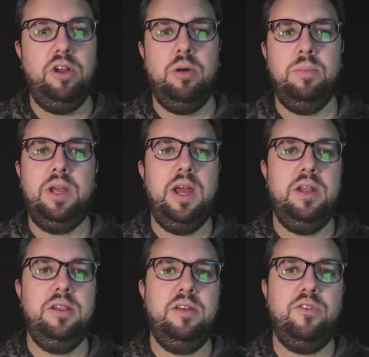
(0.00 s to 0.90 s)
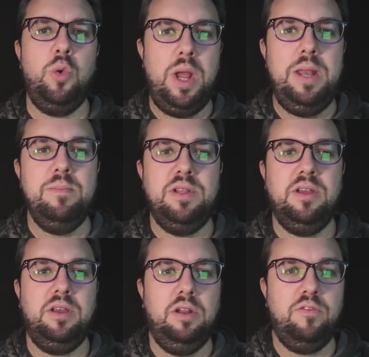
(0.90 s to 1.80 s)
complicated and difficult, in
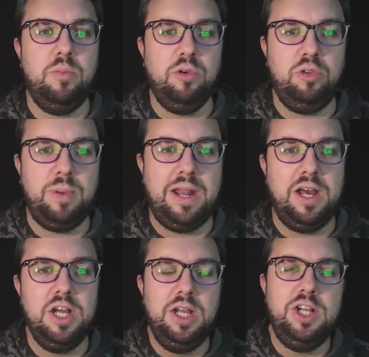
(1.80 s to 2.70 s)
particular for Bruce Banner.